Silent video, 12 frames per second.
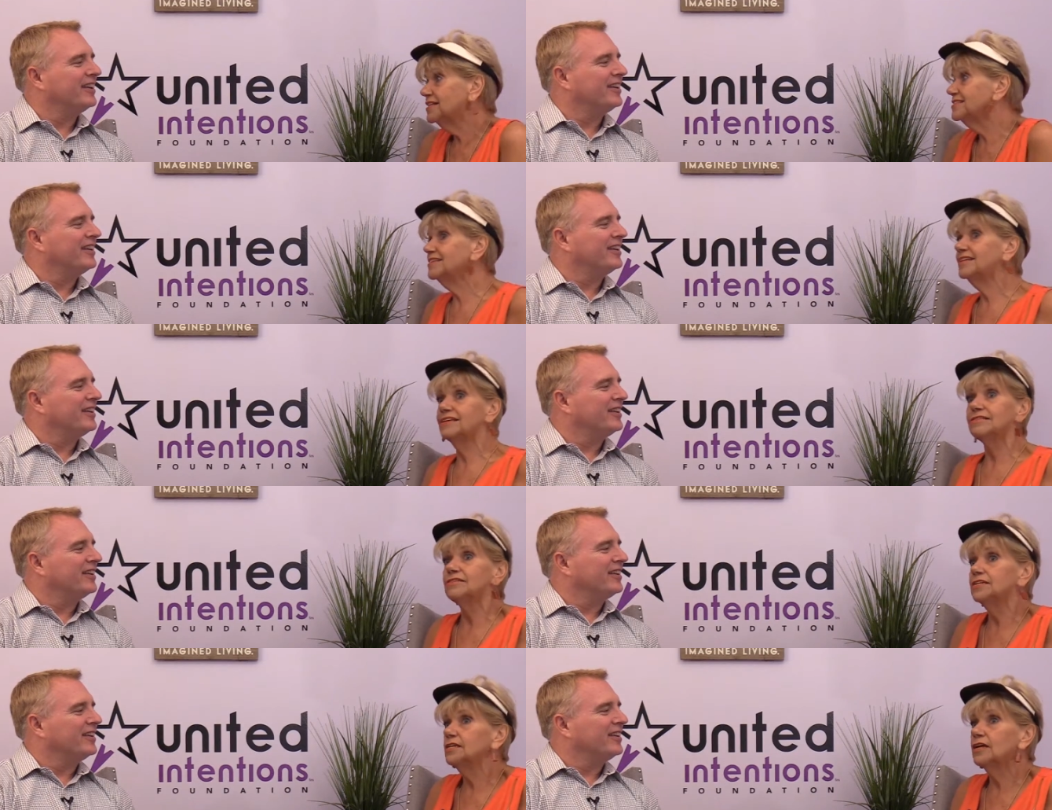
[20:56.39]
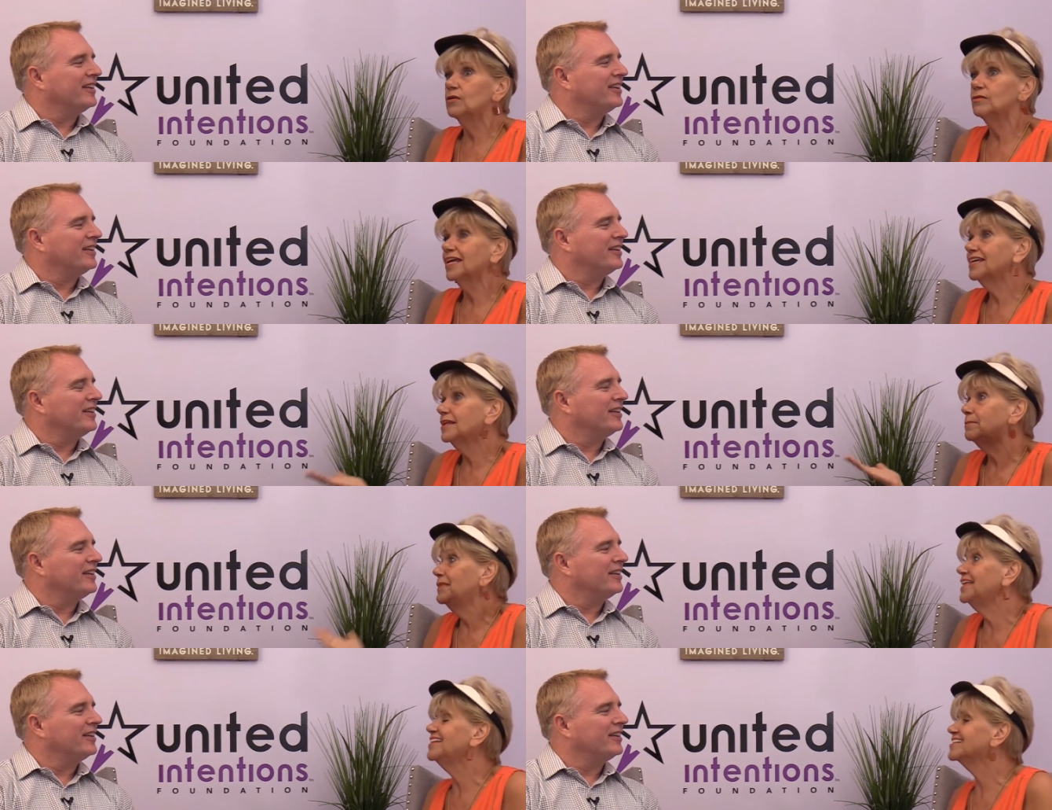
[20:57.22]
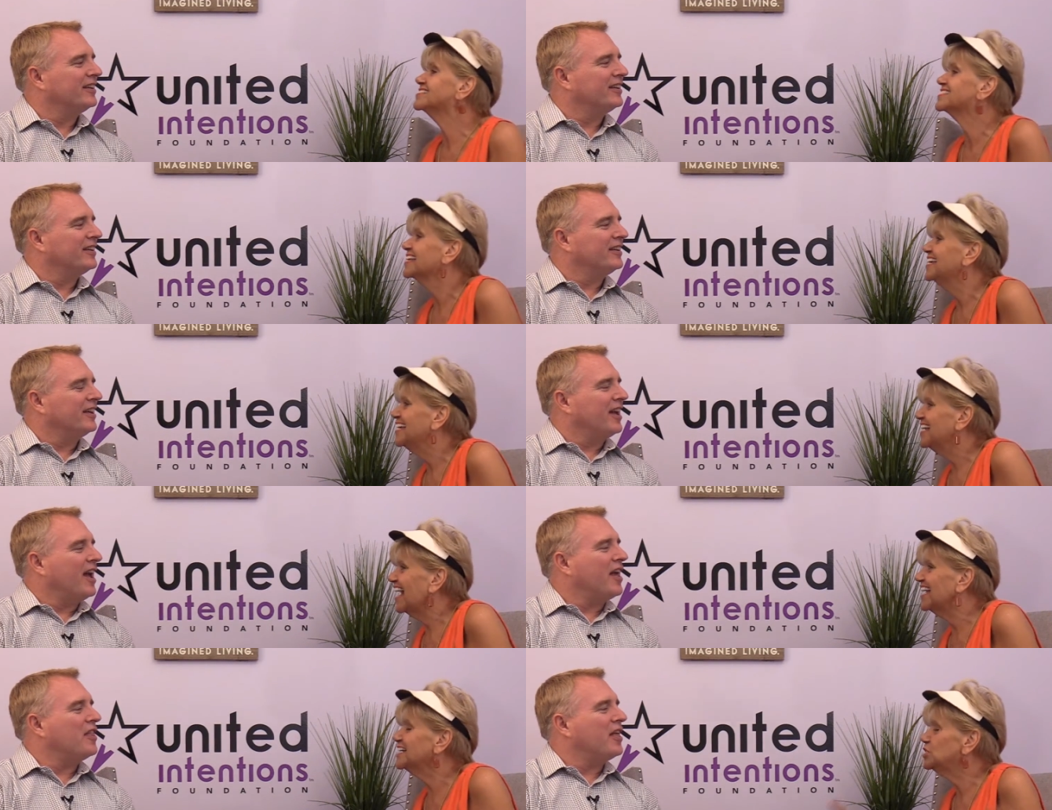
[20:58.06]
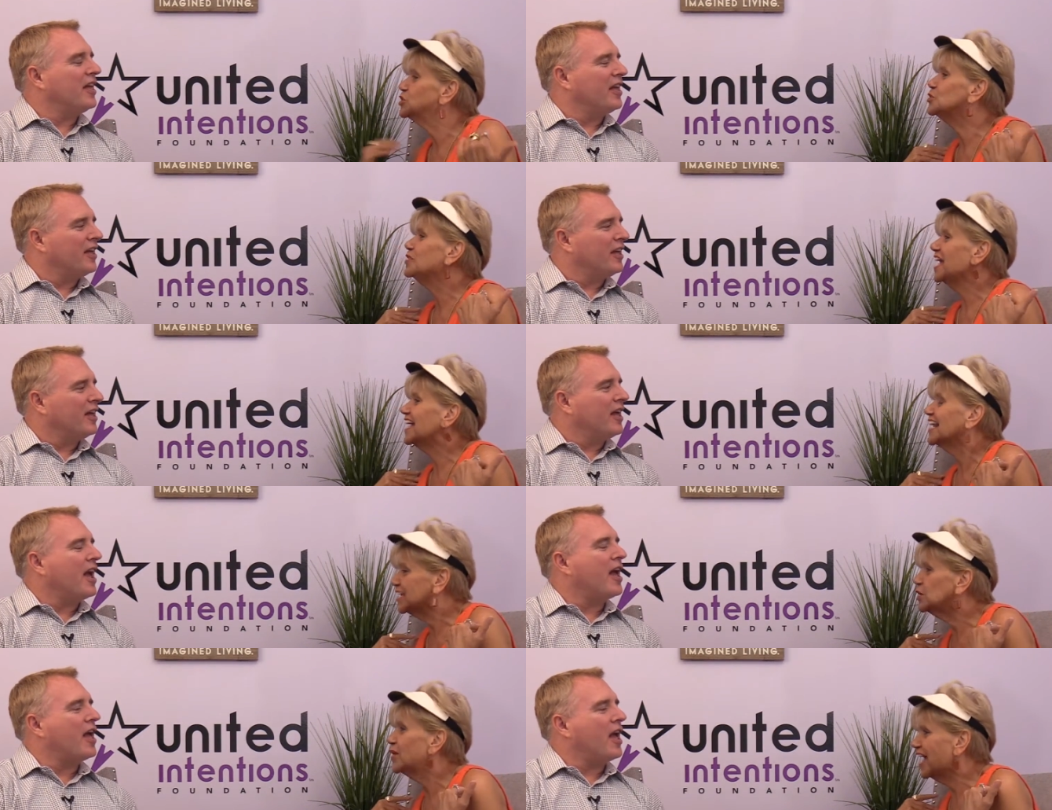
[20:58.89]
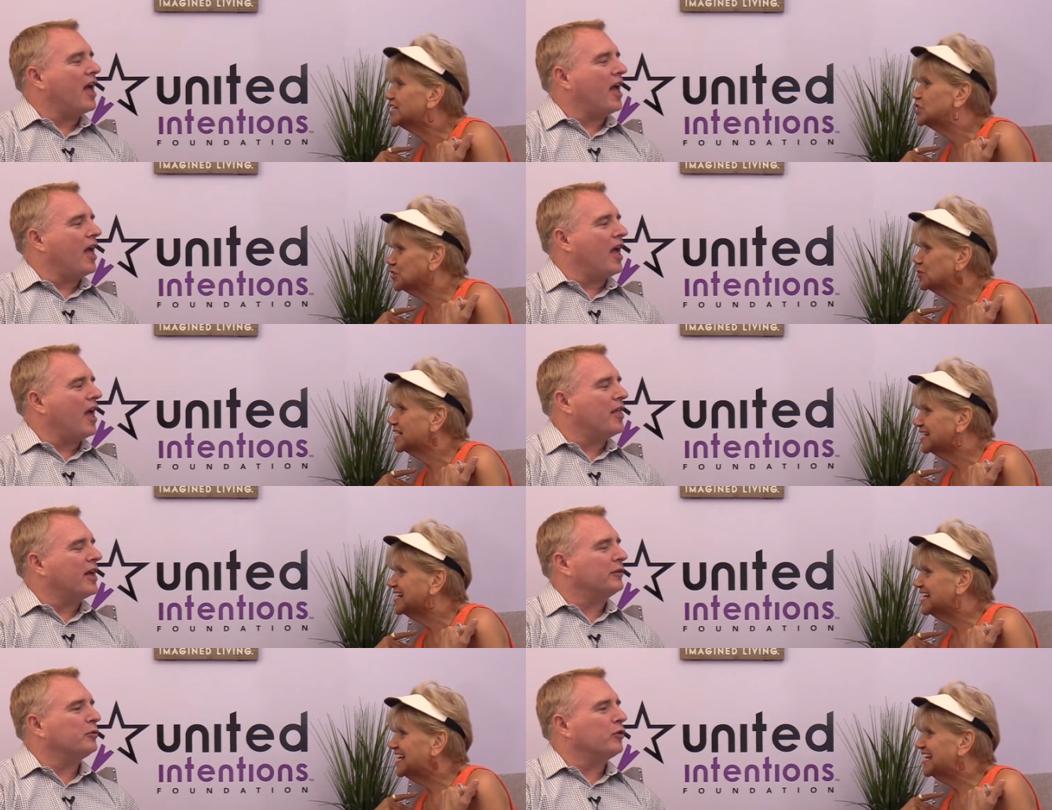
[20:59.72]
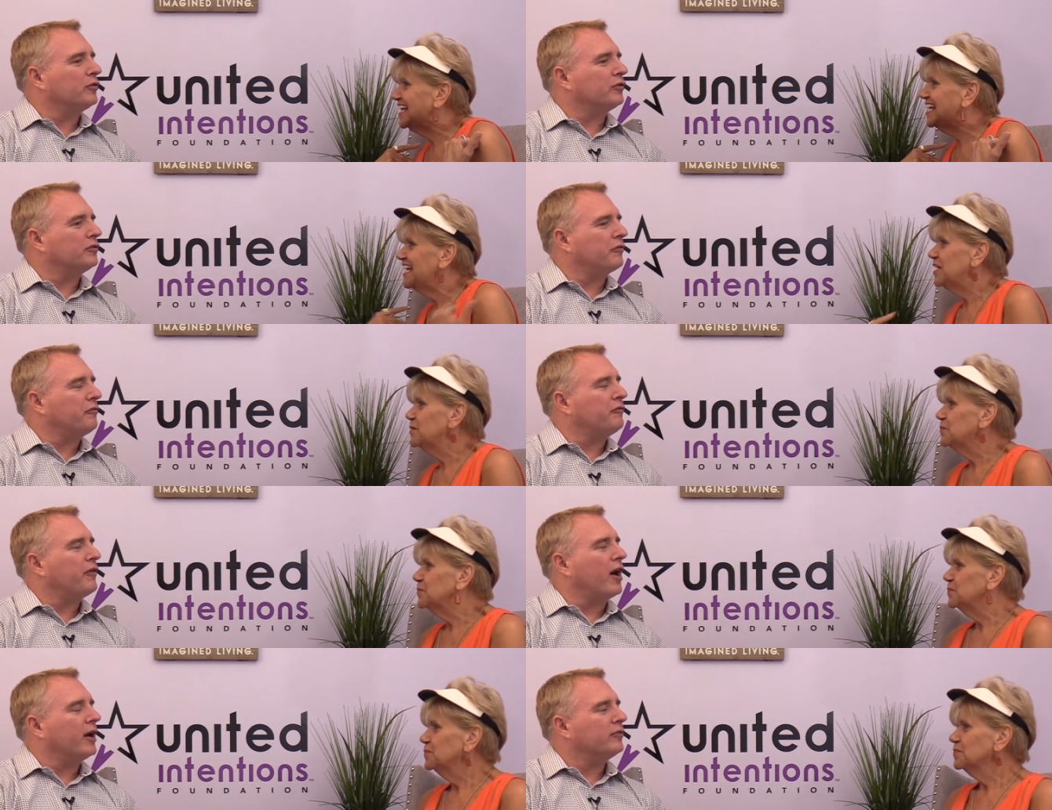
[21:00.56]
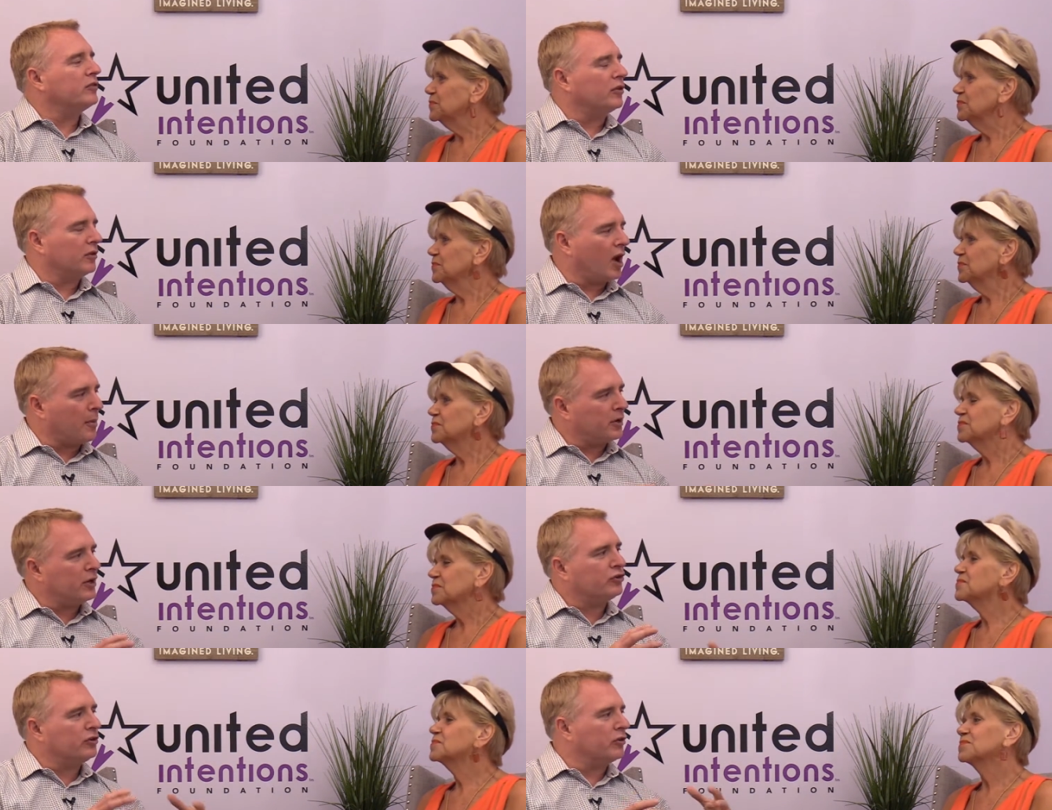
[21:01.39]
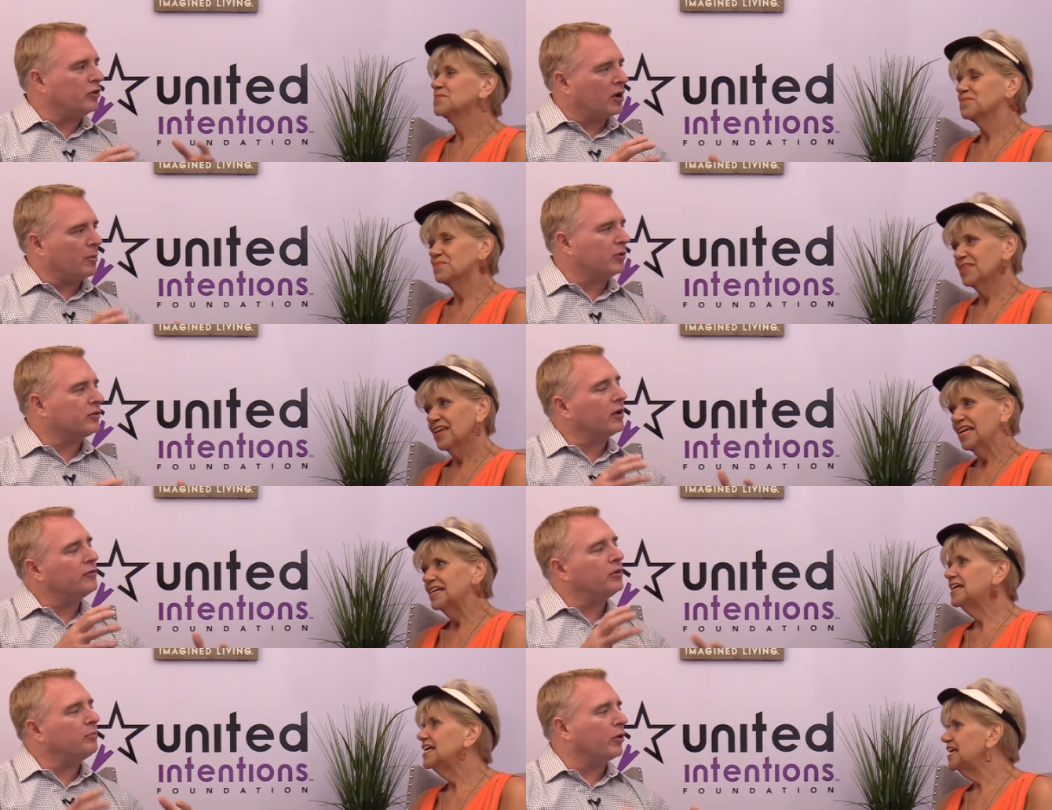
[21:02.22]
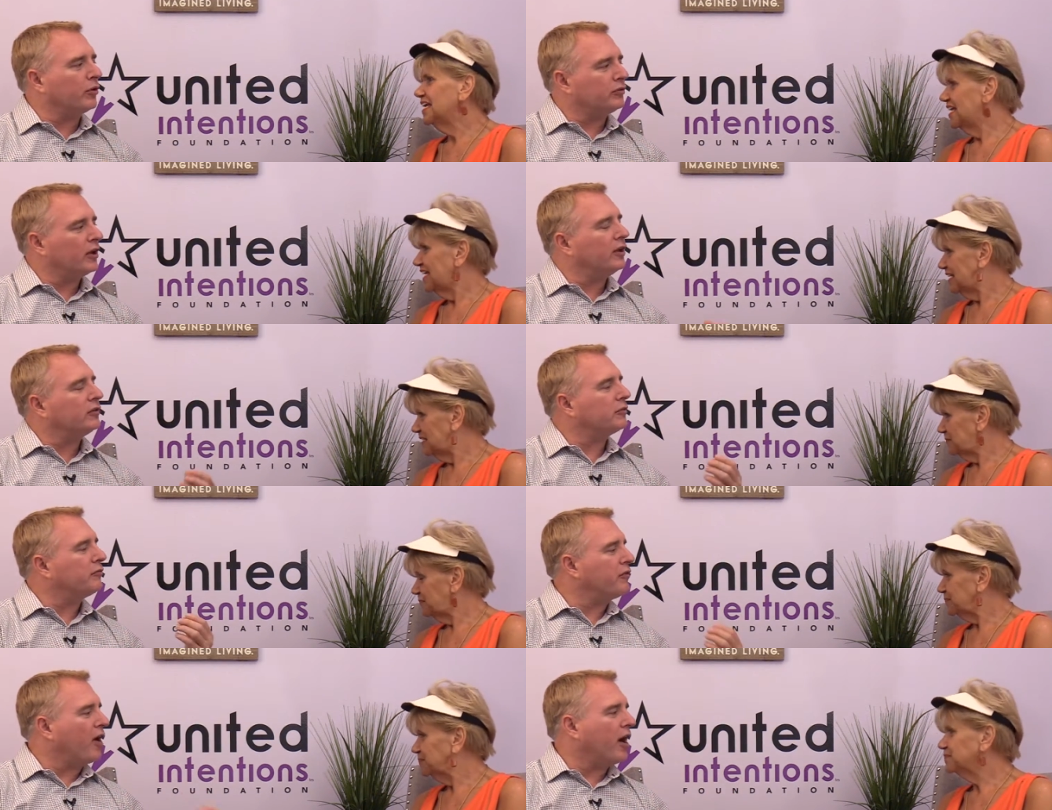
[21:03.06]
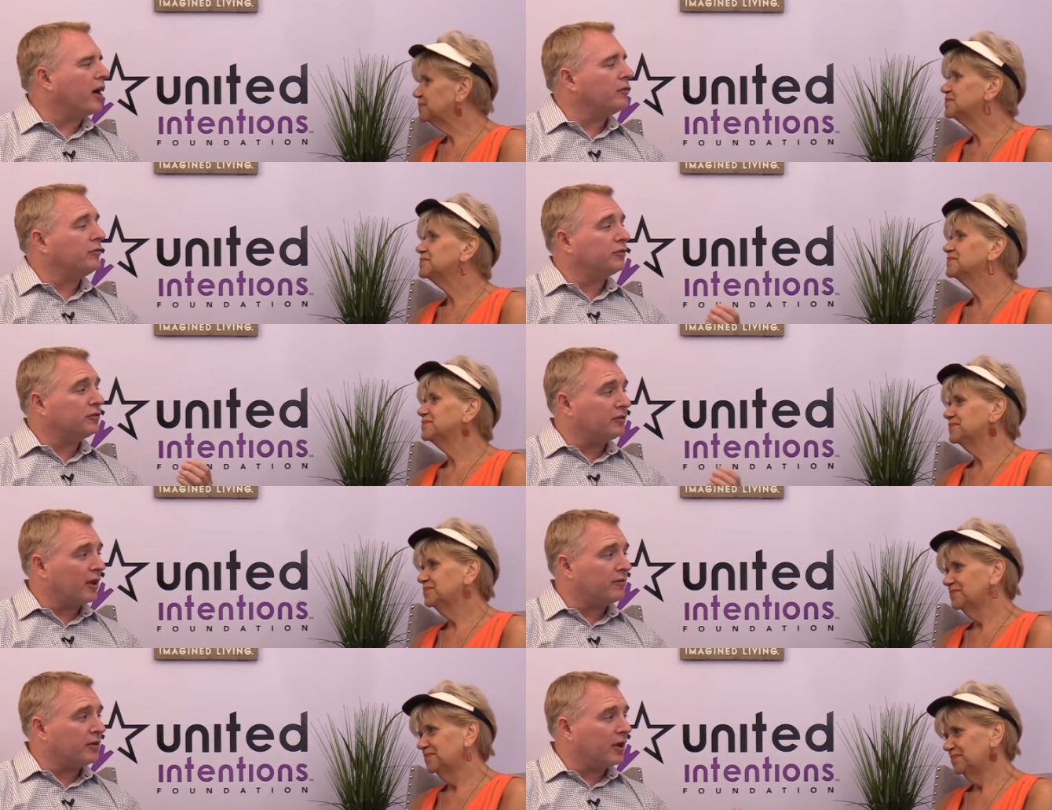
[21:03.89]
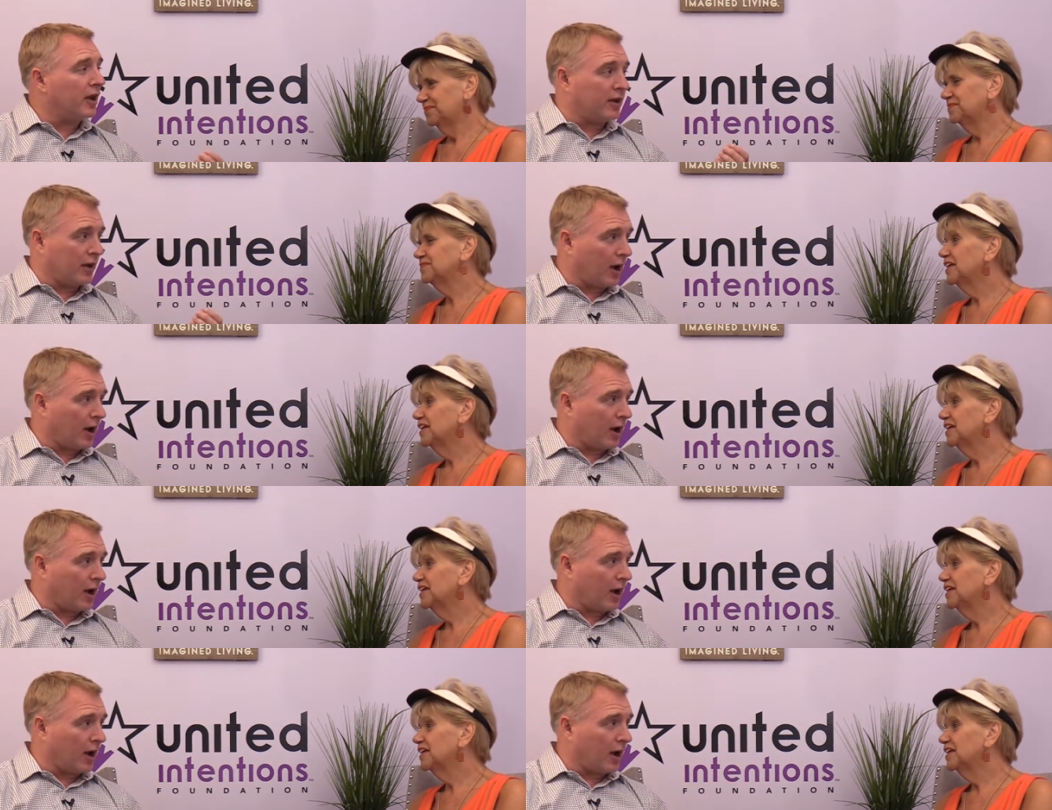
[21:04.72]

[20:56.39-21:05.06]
Speaker 1: I did it, you know, like in minutes I can do that. I know how to
Speaker 2: do it. And that's because it's a five, the combination of the numbers of the birthday, it's a five, seven, and